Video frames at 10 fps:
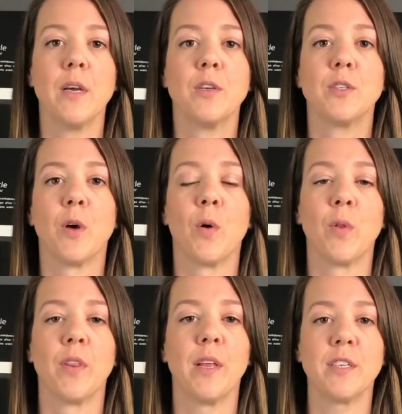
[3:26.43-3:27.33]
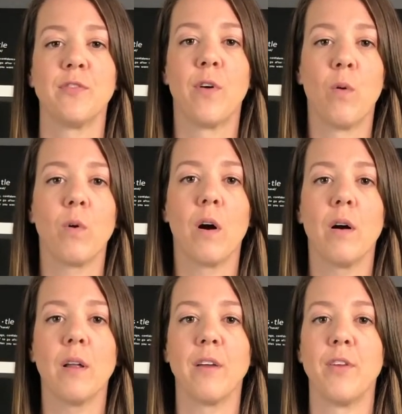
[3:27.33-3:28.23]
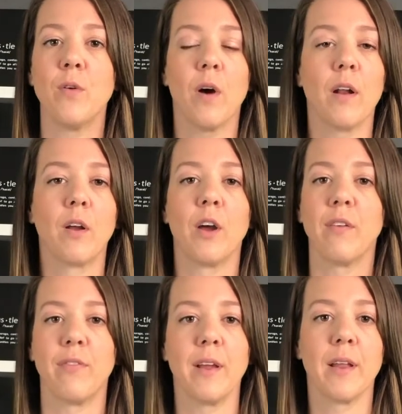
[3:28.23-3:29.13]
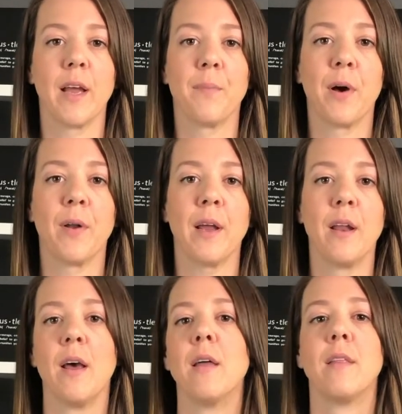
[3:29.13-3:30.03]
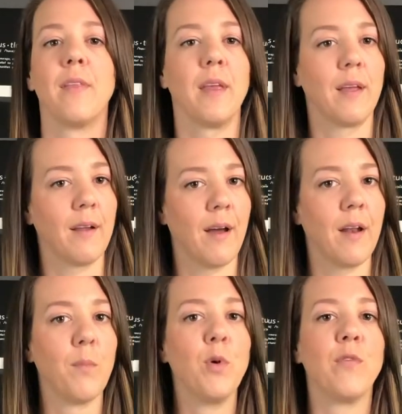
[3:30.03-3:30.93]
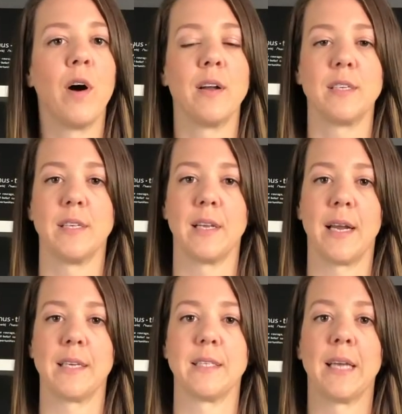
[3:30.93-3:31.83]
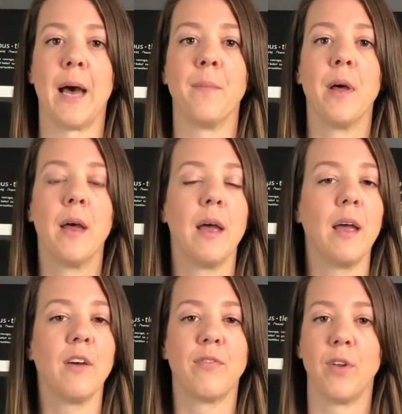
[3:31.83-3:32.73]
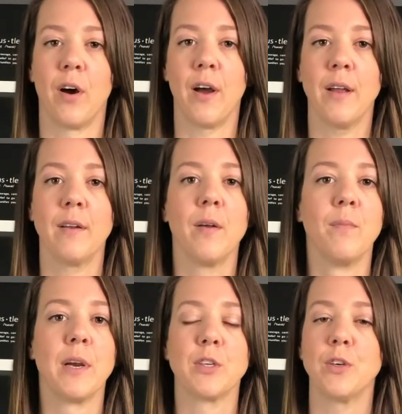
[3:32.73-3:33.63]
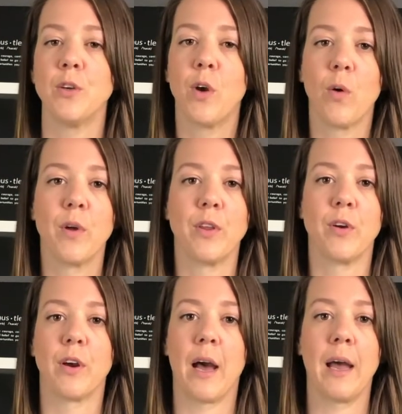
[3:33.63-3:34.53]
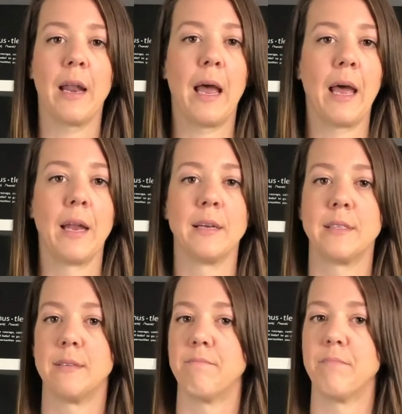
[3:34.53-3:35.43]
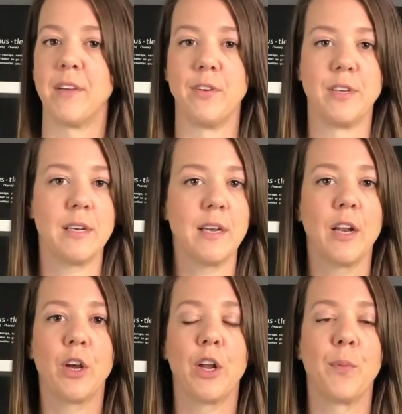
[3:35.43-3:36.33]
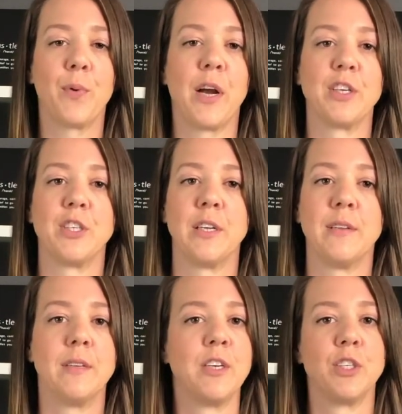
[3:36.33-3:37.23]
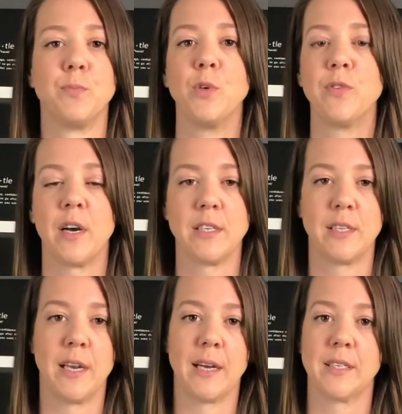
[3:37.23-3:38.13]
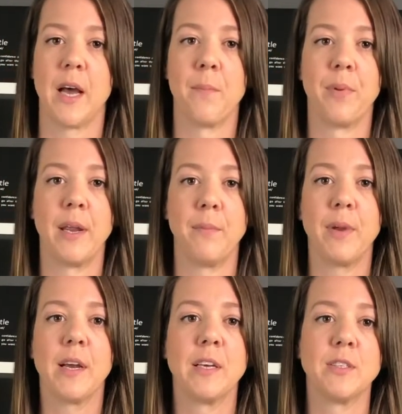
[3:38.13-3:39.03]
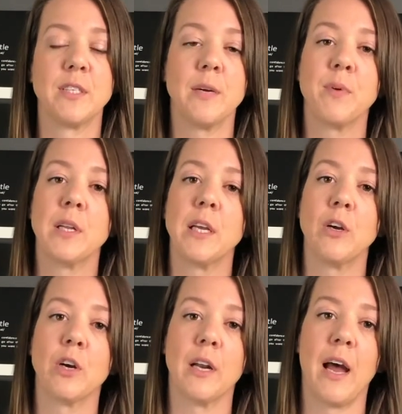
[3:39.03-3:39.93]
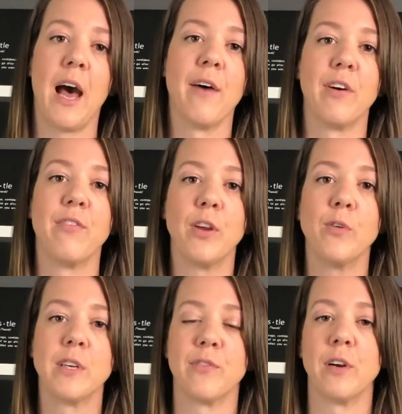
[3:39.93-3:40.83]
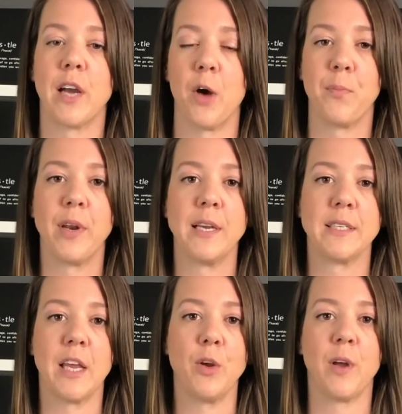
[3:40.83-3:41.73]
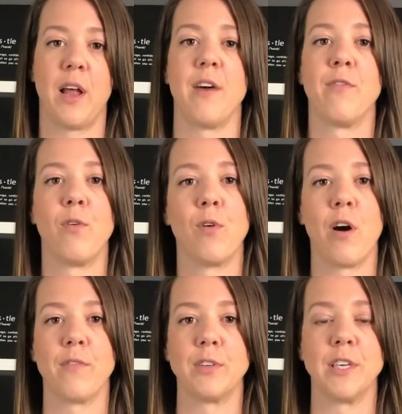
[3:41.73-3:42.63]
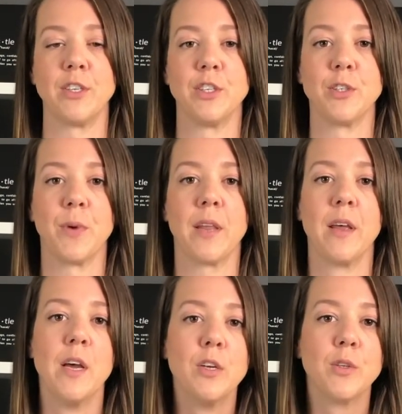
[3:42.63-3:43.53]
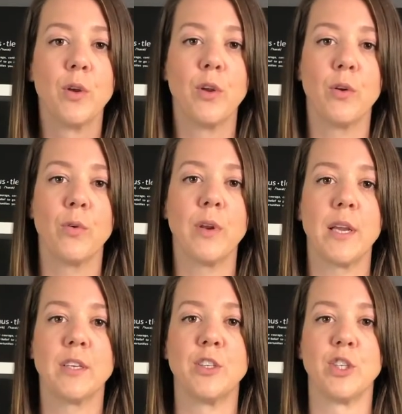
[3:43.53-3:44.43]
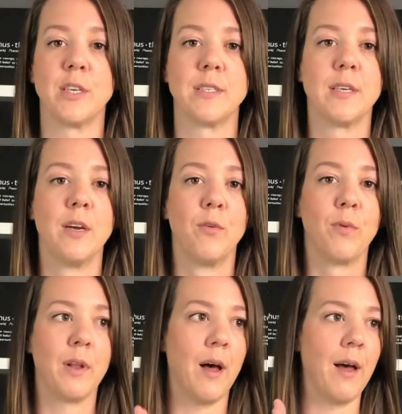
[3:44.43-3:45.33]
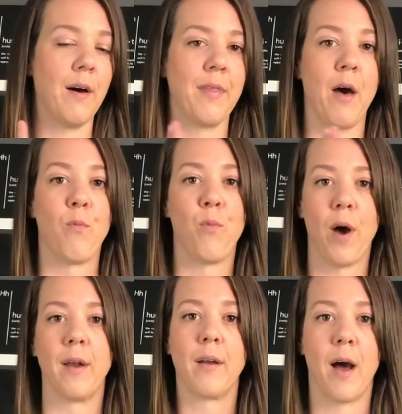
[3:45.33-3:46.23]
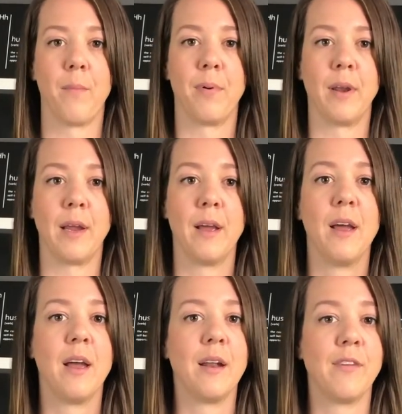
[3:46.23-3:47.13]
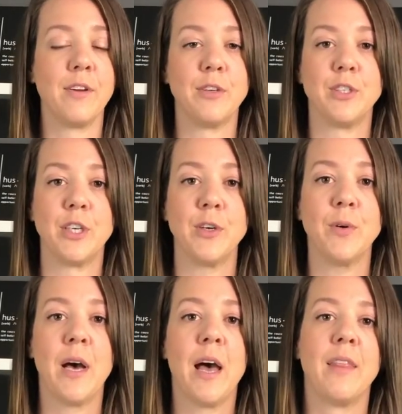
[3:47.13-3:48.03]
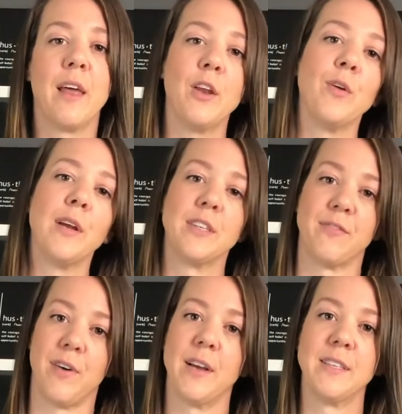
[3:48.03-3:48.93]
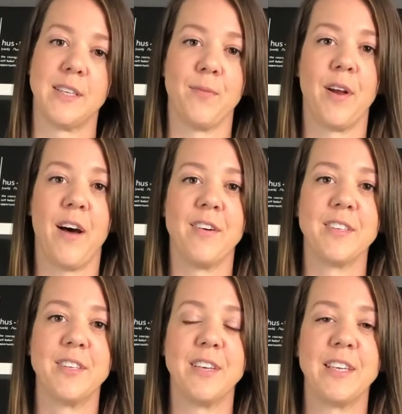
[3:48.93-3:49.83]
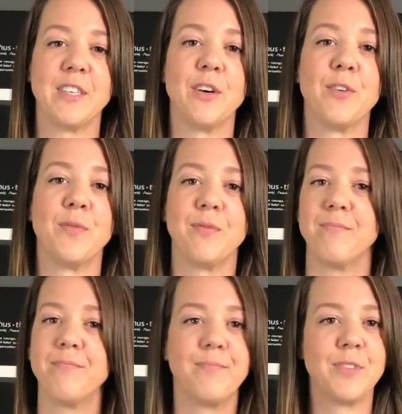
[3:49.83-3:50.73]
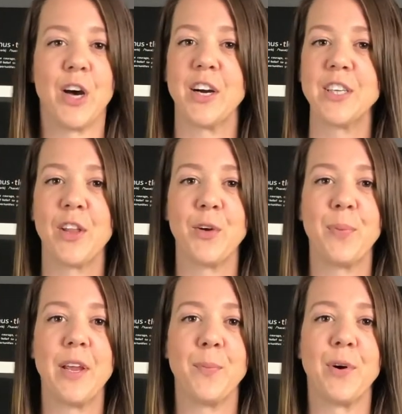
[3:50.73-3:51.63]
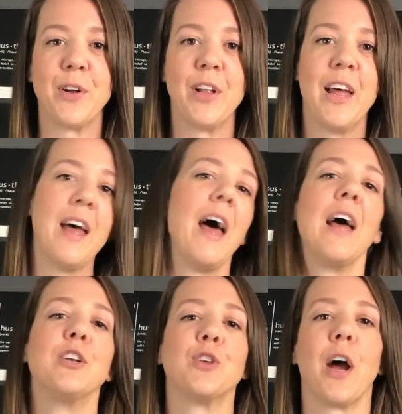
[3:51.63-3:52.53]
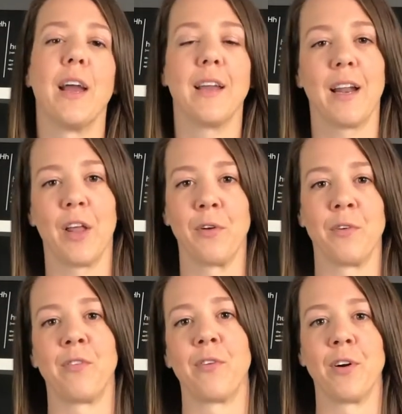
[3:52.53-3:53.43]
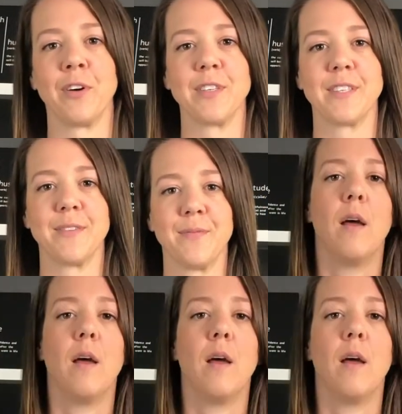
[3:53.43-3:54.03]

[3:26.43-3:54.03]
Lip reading: So this phone call, if you got a good feeling about it, then they can kind of move on to the next step. If not, make sure you go with your gut, and if you didn't get a good impression, then just move on to the next company, because typically you're going to have a few different companies that you can have phone conversations with. So you don't need to just rely on that one company. And if you do, then you need to find someone else. You need to talk to other people and try and get other referrals.